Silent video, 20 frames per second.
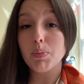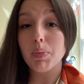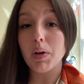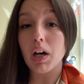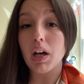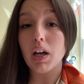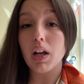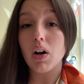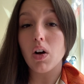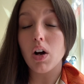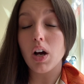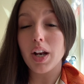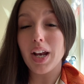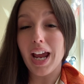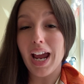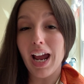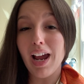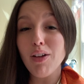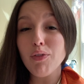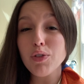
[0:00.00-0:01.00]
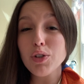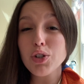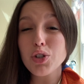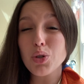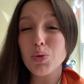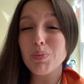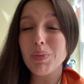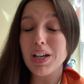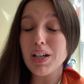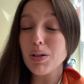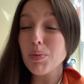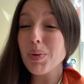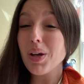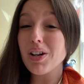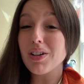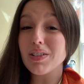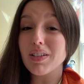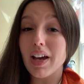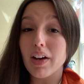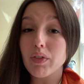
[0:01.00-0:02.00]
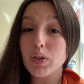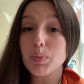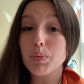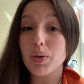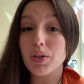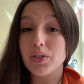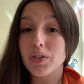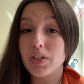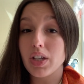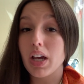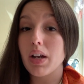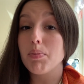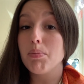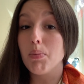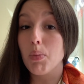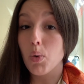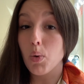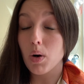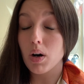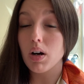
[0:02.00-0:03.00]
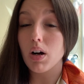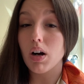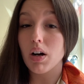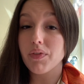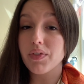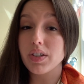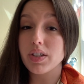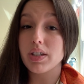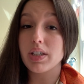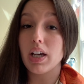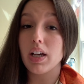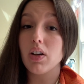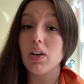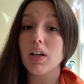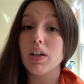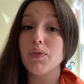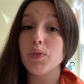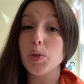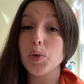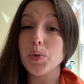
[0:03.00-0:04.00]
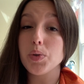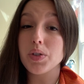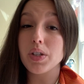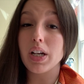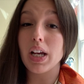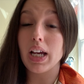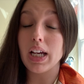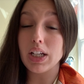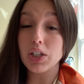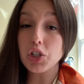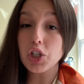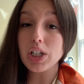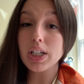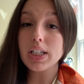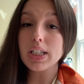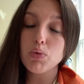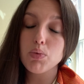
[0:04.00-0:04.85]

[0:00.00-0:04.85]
but on average, you'll make about 11% more off the sale if you use an agent.